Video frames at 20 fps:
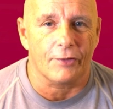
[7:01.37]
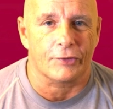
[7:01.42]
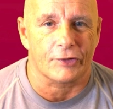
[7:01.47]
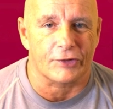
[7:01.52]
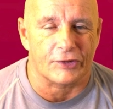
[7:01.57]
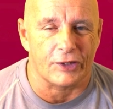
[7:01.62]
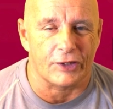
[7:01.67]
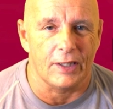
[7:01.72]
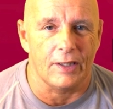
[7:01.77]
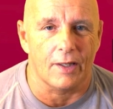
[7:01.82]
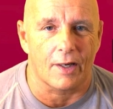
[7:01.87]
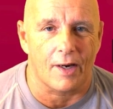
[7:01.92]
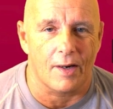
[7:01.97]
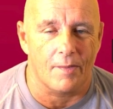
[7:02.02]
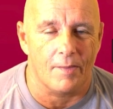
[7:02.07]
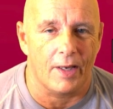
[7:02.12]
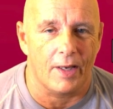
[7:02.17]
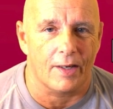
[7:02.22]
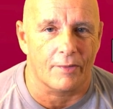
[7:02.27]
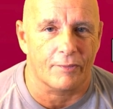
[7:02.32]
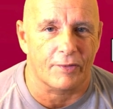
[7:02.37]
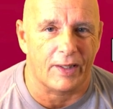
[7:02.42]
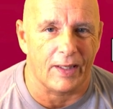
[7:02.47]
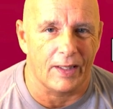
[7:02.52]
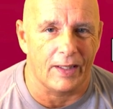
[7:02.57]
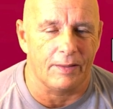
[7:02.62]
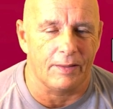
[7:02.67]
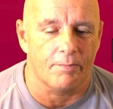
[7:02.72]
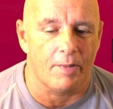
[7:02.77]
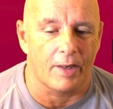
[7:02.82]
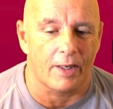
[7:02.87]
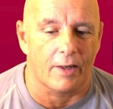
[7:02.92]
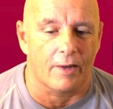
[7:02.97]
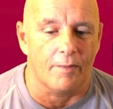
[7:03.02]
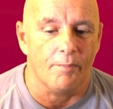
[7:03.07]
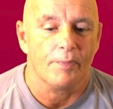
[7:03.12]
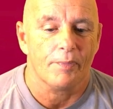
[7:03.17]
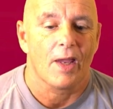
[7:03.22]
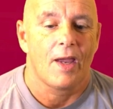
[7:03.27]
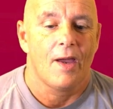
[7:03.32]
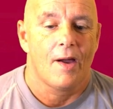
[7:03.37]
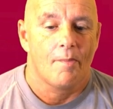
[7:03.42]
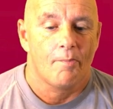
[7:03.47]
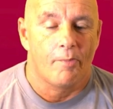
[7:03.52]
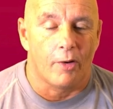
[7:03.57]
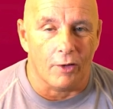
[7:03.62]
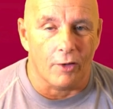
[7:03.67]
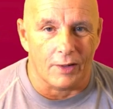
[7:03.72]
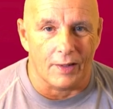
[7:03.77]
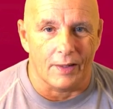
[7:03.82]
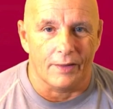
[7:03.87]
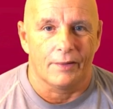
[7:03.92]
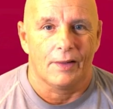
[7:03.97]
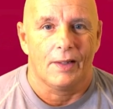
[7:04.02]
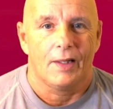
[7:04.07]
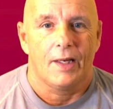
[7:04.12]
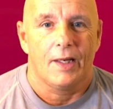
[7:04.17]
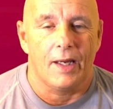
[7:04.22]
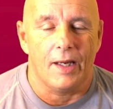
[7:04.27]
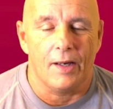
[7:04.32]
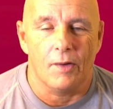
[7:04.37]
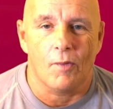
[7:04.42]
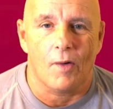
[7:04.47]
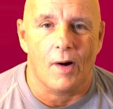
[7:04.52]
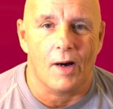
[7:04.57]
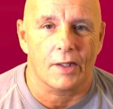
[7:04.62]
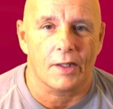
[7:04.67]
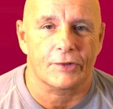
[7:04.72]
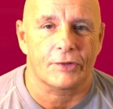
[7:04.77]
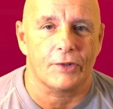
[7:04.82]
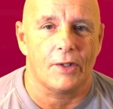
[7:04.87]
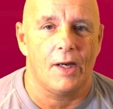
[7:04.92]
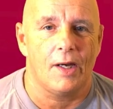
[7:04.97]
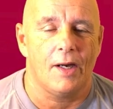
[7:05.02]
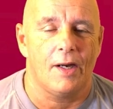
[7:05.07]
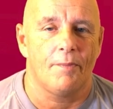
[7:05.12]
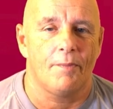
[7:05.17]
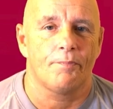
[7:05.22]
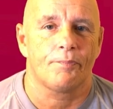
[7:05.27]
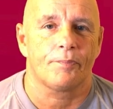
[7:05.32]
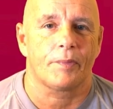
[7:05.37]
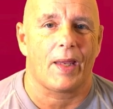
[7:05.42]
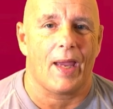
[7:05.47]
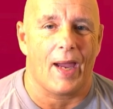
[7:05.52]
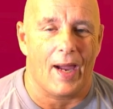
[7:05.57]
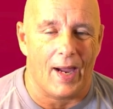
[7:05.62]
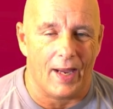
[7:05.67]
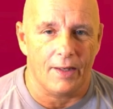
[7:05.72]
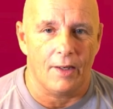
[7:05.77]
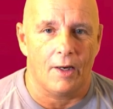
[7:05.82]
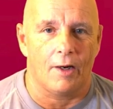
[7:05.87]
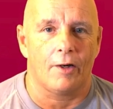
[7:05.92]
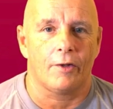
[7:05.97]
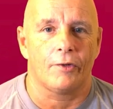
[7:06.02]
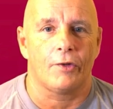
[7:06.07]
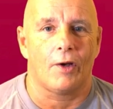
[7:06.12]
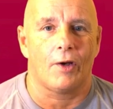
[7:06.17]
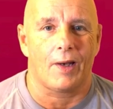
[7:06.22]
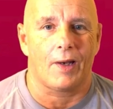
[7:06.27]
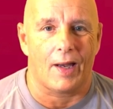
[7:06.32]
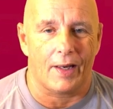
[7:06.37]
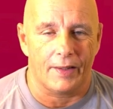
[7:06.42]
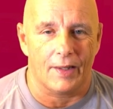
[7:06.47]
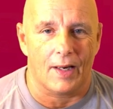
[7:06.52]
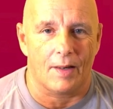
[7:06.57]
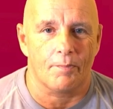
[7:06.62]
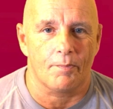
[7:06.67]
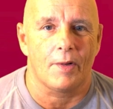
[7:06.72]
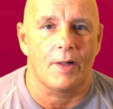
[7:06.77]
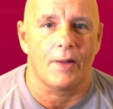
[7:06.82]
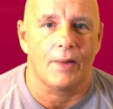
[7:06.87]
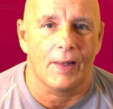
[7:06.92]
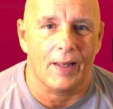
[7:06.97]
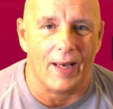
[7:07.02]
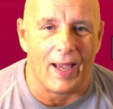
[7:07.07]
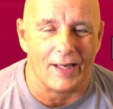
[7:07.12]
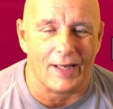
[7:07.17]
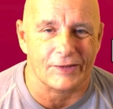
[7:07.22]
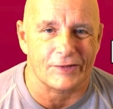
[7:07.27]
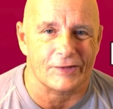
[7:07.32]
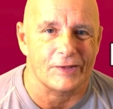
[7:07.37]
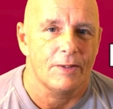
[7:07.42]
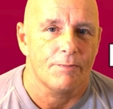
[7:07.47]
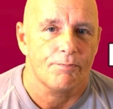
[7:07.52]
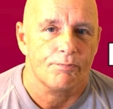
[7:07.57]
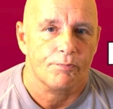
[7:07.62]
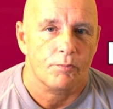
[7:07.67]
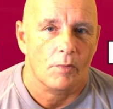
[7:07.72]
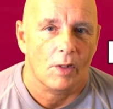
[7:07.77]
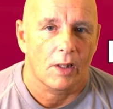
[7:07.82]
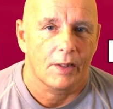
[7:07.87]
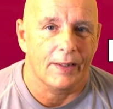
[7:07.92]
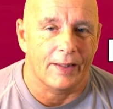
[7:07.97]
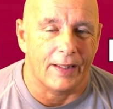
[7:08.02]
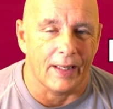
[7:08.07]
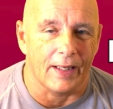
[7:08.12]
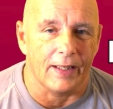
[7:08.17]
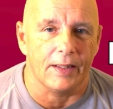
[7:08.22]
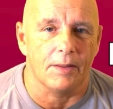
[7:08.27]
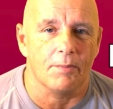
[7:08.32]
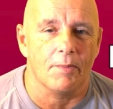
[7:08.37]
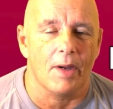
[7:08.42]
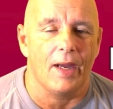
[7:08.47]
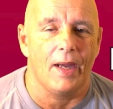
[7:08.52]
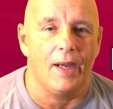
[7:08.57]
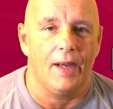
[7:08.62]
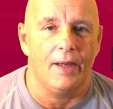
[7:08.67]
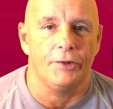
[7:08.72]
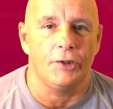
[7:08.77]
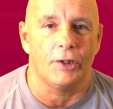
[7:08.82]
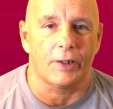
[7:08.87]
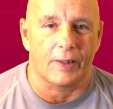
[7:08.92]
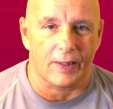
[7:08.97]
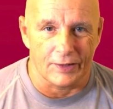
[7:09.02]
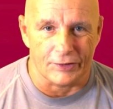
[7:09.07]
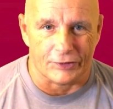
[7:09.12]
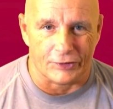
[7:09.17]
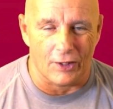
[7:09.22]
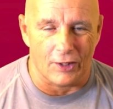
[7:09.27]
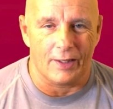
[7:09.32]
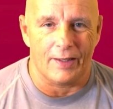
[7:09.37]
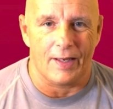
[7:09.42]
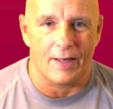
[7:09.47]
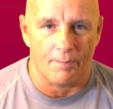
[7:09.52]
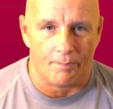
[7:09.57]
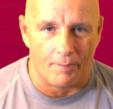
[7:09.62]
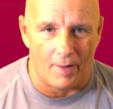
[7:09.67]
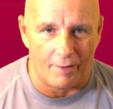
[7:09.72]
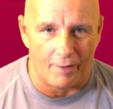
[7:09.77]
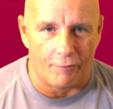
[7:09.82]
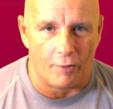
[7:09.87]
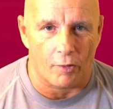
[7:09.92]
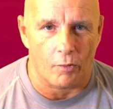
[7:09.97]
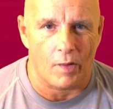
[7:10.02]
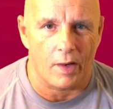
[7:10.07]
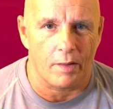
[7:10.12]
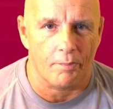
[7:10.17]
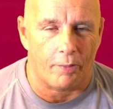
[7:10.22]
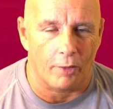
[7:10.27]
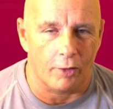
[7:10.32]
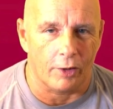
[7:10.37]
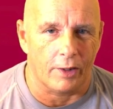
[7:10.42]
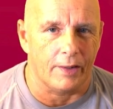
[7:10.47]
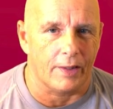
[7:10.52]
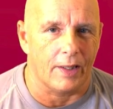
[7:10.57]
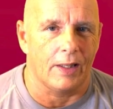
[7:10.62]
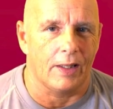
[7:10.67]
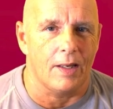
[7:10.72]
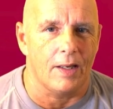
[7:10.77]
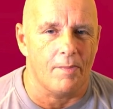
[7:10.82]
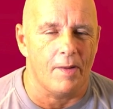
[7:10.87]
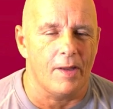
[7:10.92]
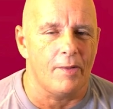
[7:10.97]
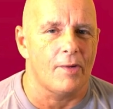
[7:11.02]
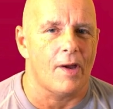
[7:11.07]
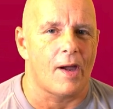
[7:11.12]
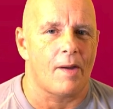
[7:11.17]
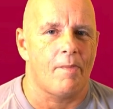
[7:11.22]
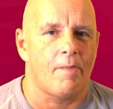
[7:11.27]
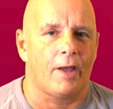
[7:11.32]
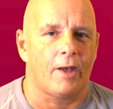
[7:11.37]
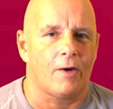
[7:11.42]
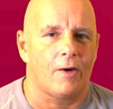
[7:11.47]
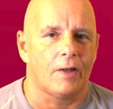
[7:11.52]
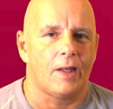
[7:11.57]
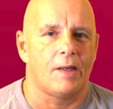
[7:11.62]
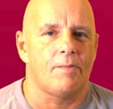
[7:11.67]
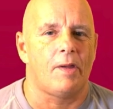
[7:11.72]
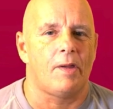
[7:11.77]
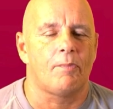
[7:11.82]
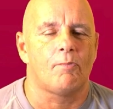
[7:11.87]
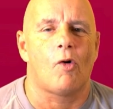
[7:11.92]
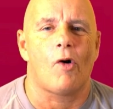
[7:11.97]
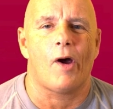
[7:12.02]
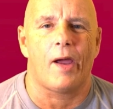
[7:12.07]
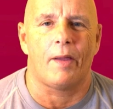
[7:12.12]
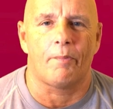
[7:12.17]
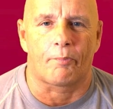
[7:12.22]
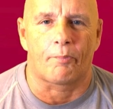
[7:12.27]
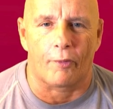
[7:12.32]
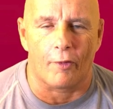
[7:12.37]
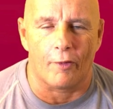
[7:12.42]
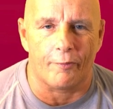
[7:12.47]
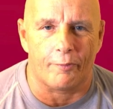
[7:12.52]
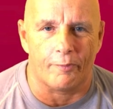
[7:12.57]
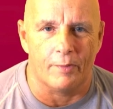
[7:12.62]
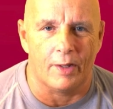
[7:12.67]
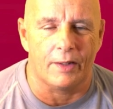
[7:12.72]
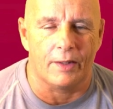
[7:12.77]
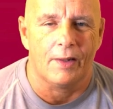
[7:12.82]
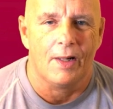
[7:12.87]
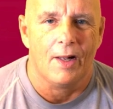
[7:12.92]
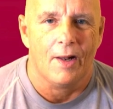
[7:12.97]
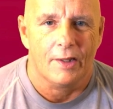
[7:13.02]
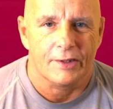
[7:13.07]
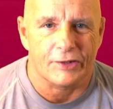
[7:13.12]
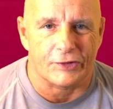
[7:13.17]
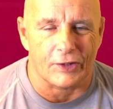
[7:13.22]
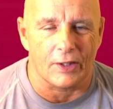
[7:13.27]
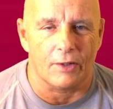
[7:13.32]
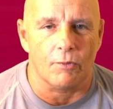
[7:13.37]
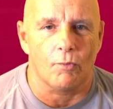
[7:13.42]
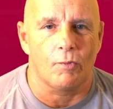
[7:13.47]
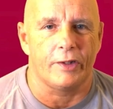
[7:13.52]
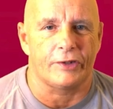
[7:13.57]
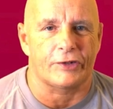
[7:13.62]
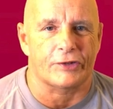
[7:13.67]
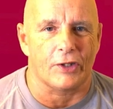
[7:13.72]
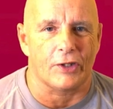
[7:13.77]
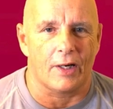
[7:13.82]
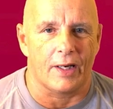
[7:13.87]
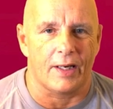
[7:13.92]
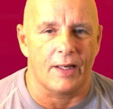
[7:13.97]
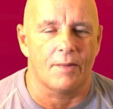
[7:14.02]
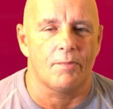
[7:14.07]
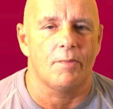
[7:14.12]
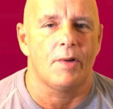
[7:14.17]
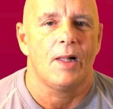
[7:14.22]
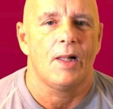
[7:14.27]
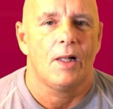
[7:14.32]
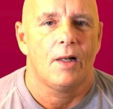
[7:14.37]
to see Romanov getting better. Poland, it was added on the lineup last game, and you can see an impact for Rand Poland. A little bit better, a little bit more improvement since we saw him